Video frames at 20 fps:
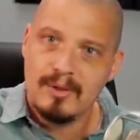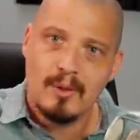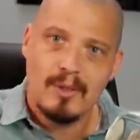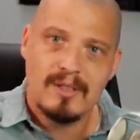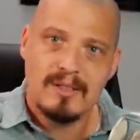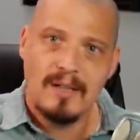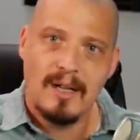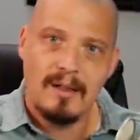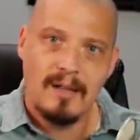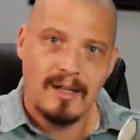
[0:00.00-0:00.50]
So
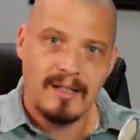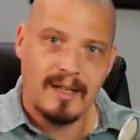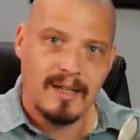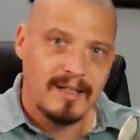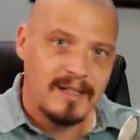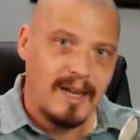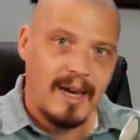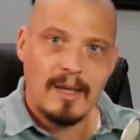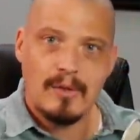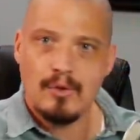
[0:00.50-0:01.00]
it's not like
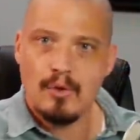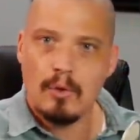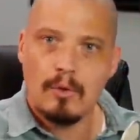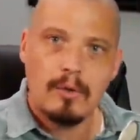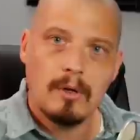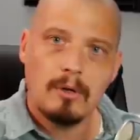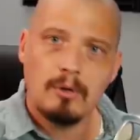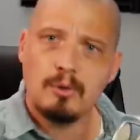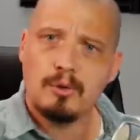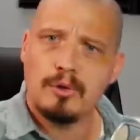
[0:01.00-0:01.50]
a cancel
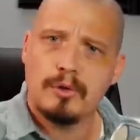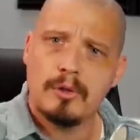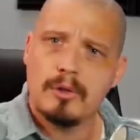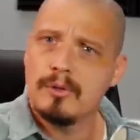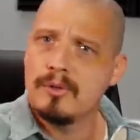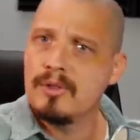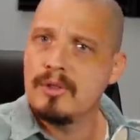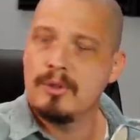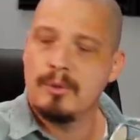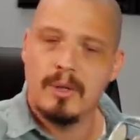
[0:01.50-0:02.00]

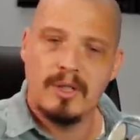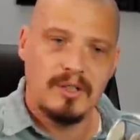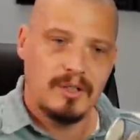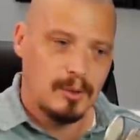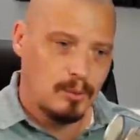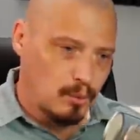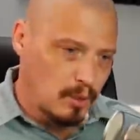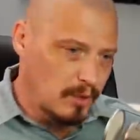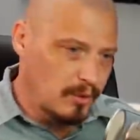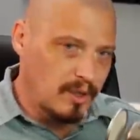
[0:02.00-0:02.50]
culture
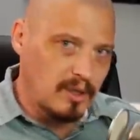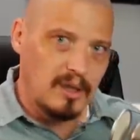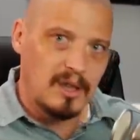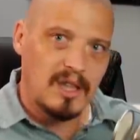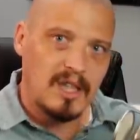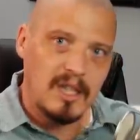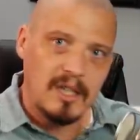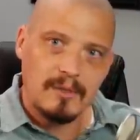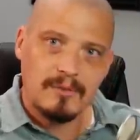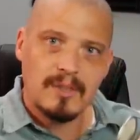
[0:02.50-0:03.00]
situation where the
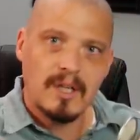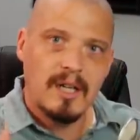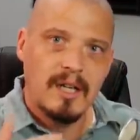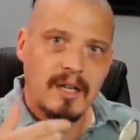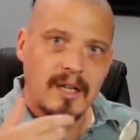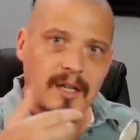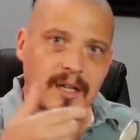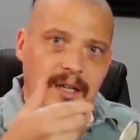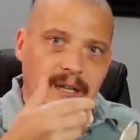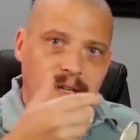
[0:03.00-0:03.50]
left
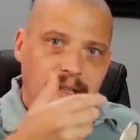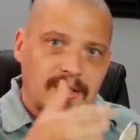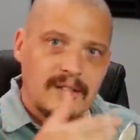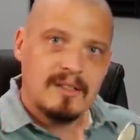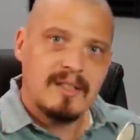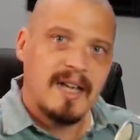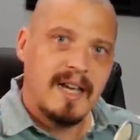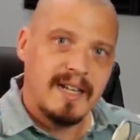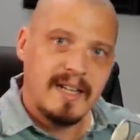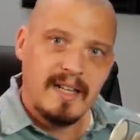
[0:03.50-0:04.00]
is
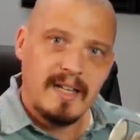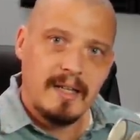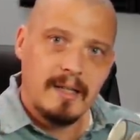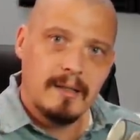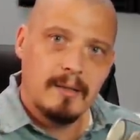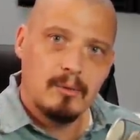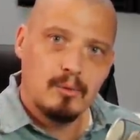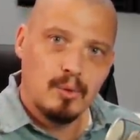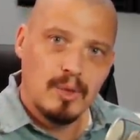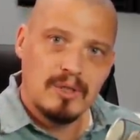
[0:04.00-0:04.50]

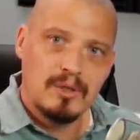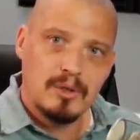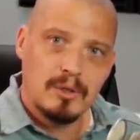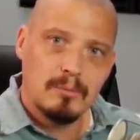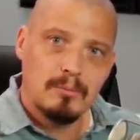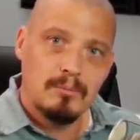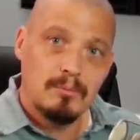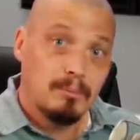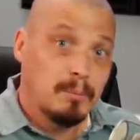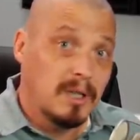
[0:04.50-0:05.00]
attacking
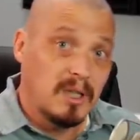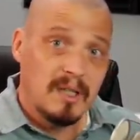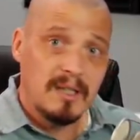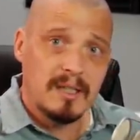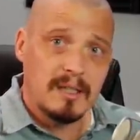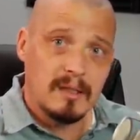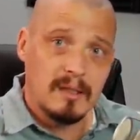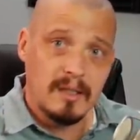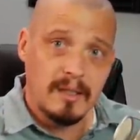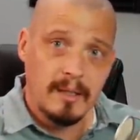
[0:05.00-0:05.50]
Richard
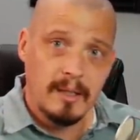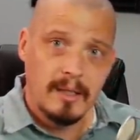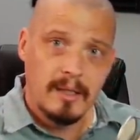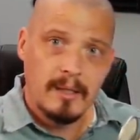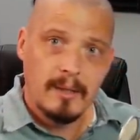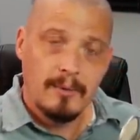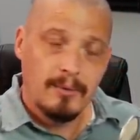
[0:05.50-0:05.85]
politically.